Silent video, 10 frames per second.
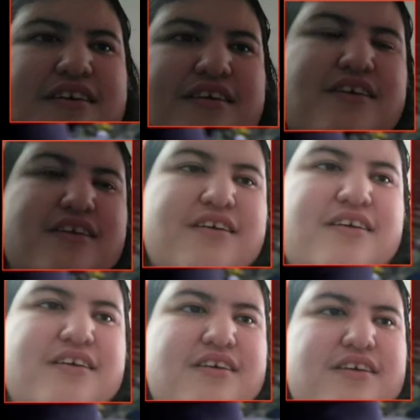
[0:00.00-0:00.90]

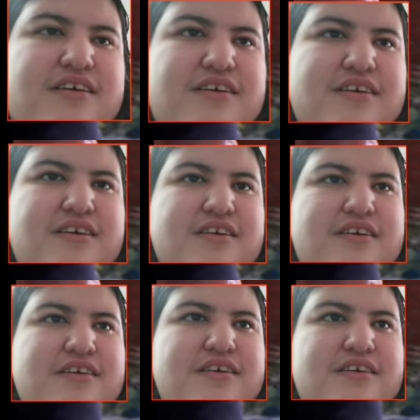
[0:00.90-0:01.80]

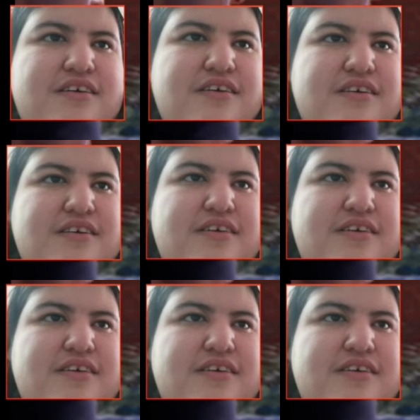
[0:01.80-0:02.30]
No words are spoken by the person on screen.